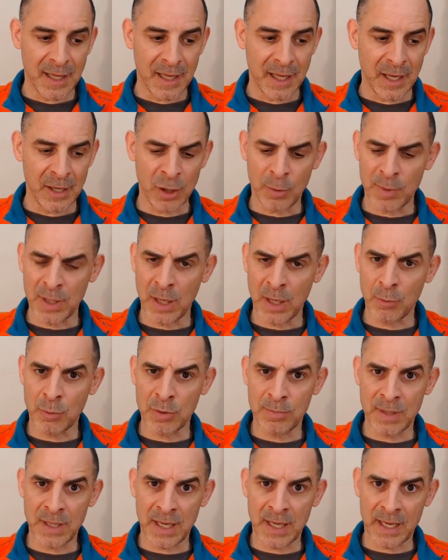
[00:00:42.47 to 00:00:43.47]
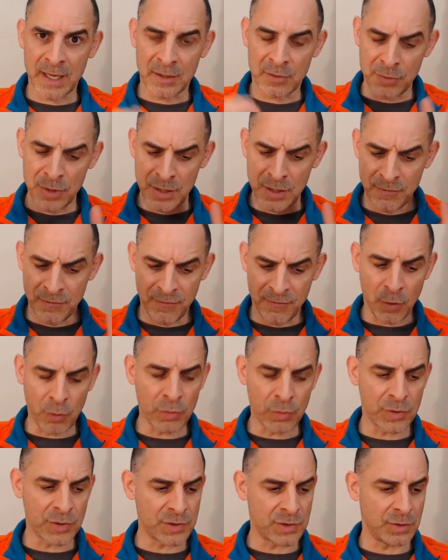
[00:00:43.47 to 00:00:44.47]
And normally I would be like really
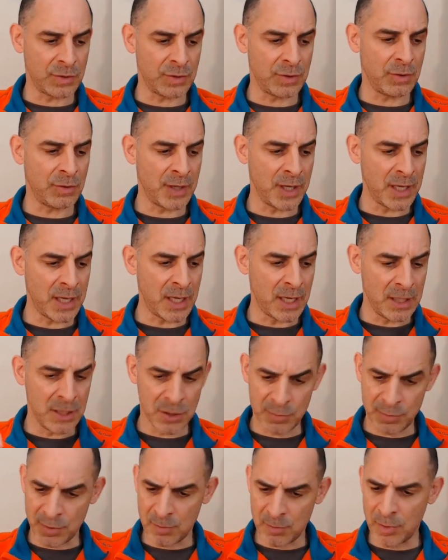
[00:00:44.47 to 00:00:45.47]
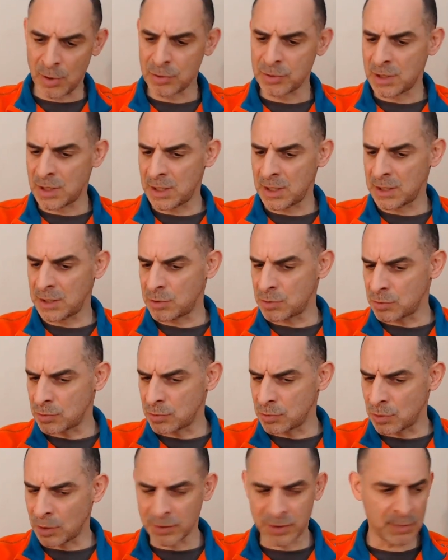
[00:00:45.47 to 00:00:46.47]
focused on, okay, I need to promote it, I need
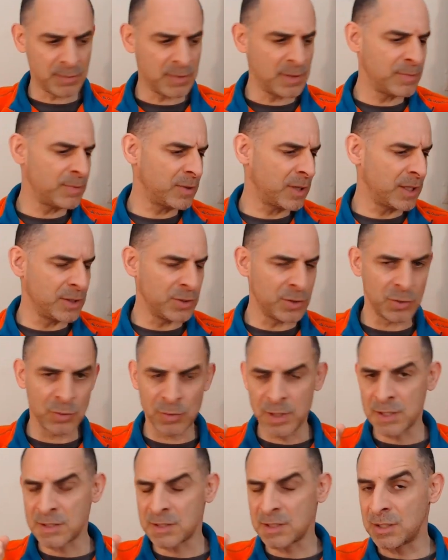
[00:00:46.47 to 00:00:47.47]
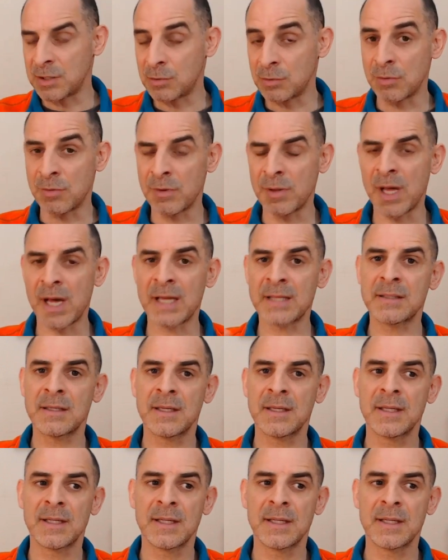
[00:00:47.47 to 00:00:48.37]
to contact people, I need to do this, I need to do that.